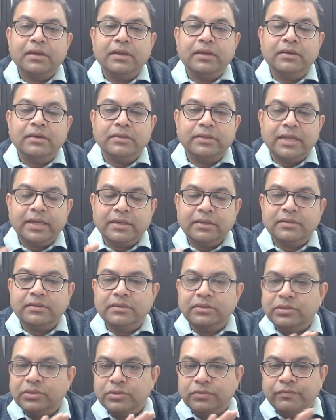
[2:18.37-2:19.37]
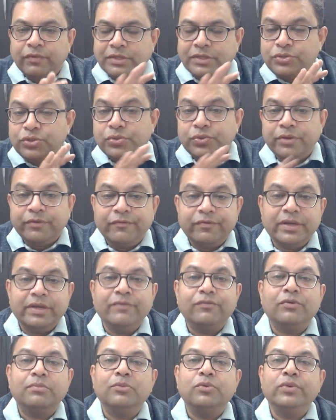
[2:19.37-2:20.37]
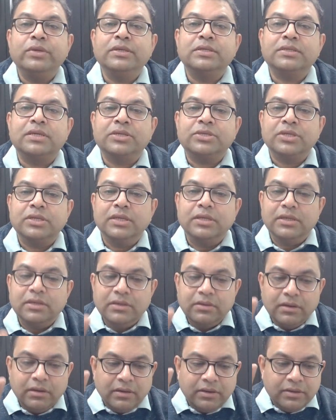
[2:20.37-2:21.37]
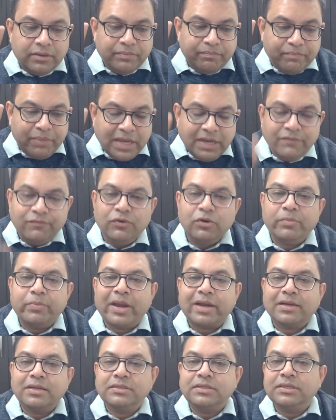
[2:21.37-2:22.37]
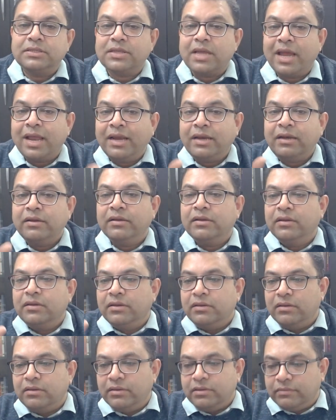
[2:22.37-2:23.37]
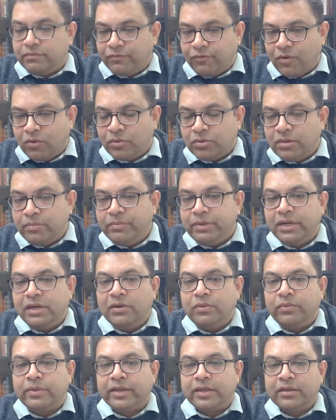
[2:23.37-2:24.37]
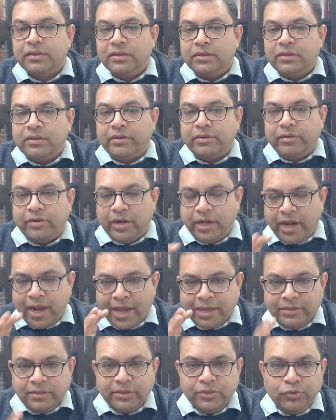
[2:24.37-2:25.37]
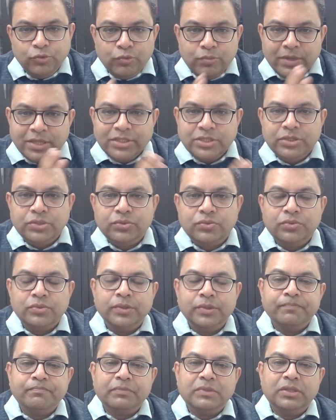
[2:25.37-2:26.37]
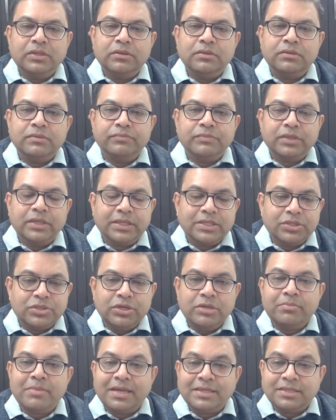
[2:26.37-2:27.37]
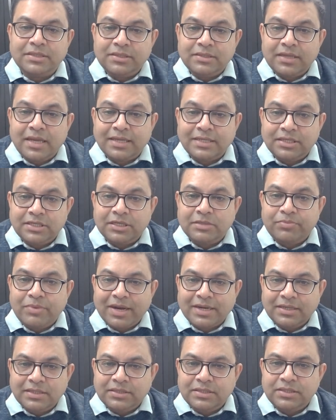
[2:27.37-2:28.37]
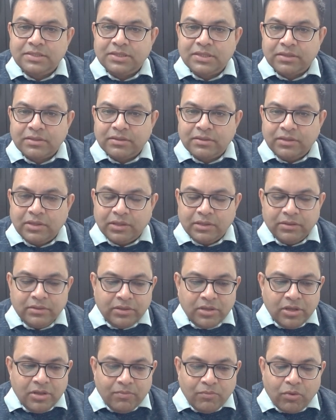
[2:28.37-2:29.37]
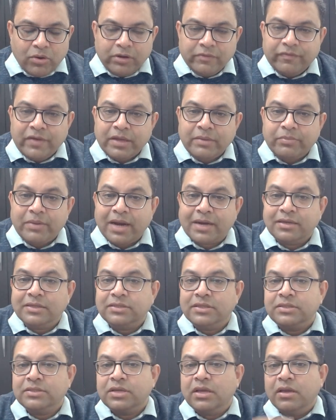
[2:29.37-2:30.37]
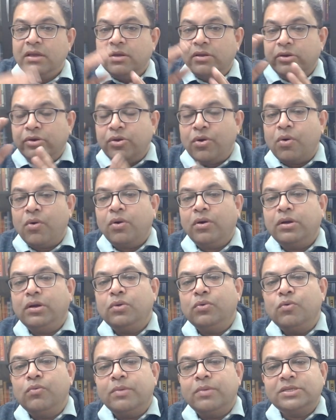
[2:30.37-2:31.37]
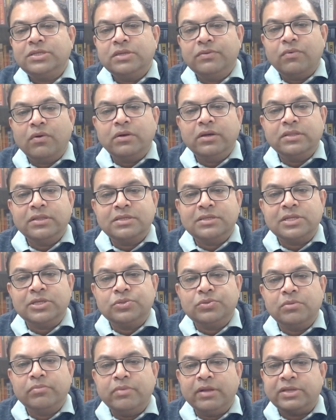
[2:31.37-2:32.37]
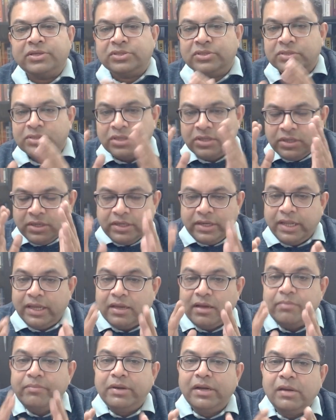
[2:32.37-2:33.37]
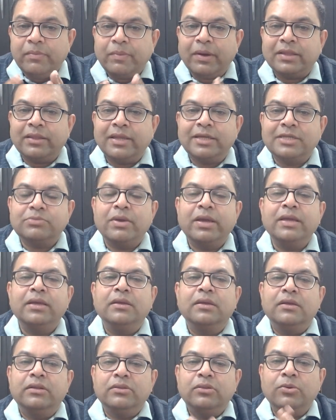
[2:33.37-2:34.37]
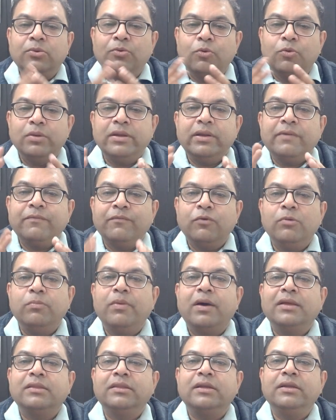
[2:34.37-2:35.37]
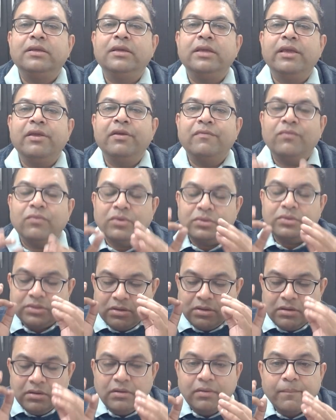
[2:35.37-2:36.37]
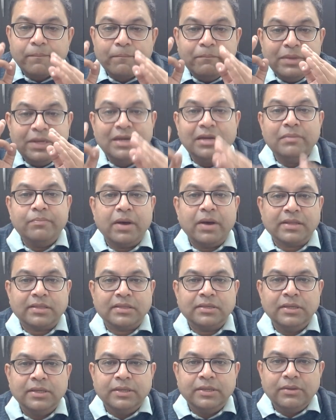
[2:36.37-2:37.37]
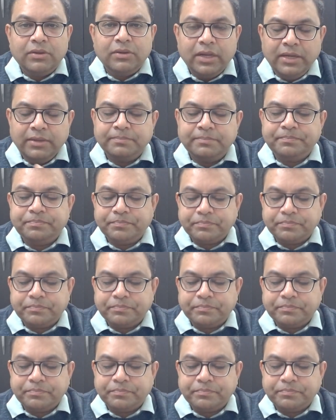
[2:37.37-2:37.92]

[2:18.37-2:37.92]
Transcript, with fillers: uh, that one should refrain from doing such uh, painful practices and follow the middle way neither too much into the extreme ascetic practices uh, modifying practices nor too much involved in the sensual pleasures take a middle path that's why the noble eightfold path that he gave was a middle path right